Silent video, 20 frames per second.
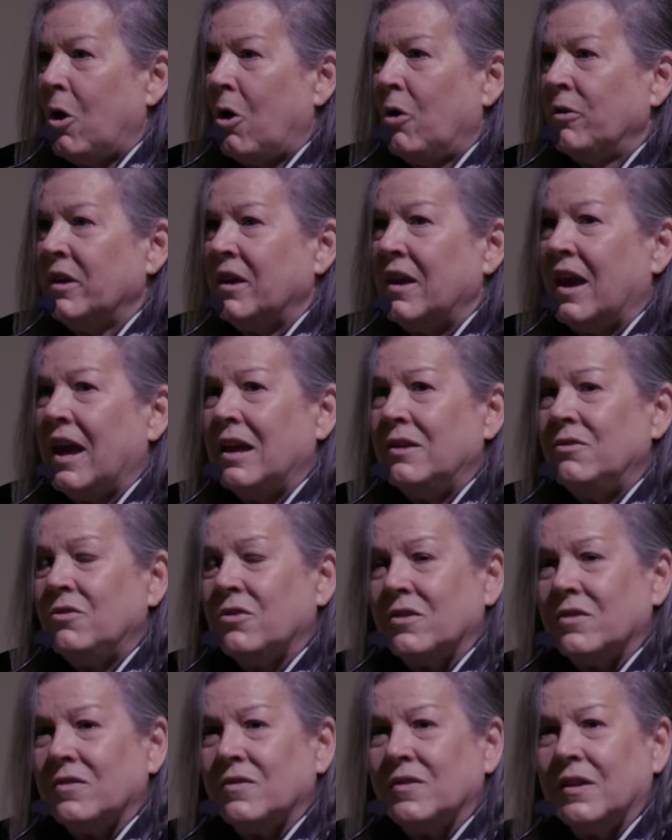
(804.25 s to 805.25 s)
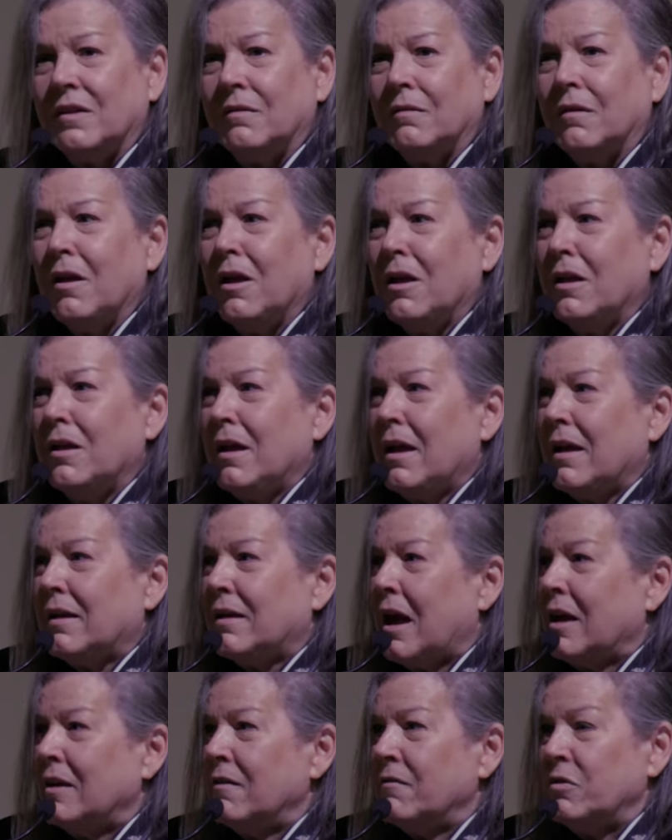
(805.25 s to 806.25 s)
all the ages and
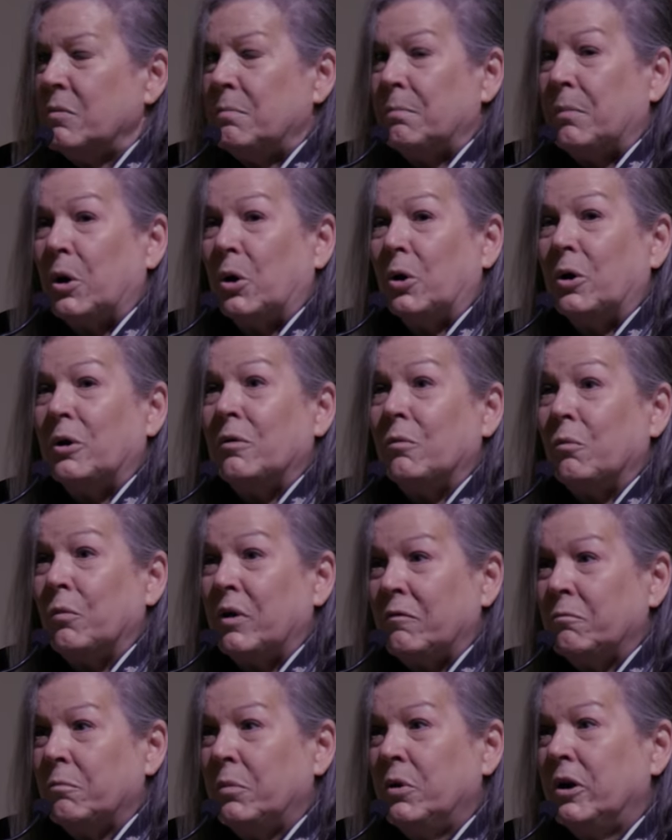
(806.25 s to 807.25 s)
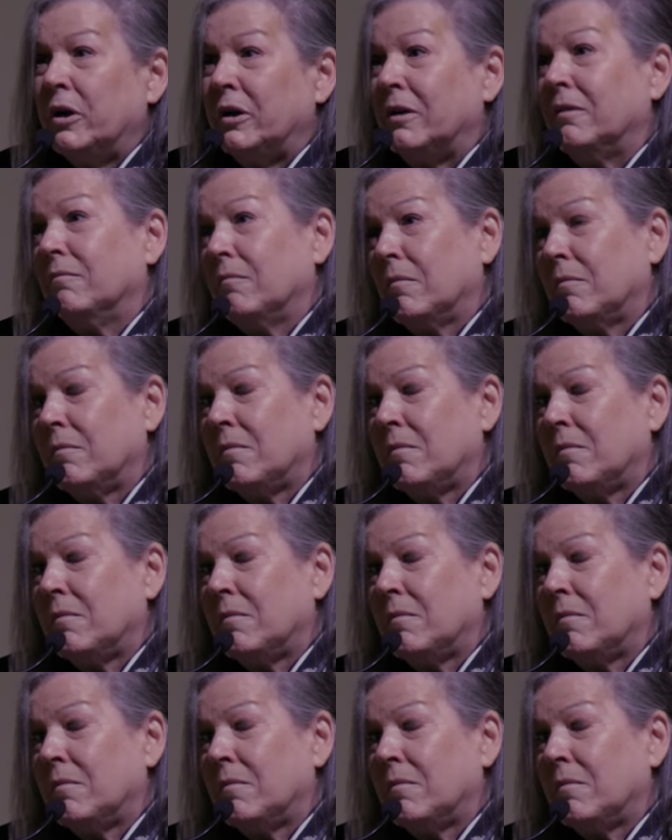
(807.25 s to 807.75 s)
kind of the burden we've put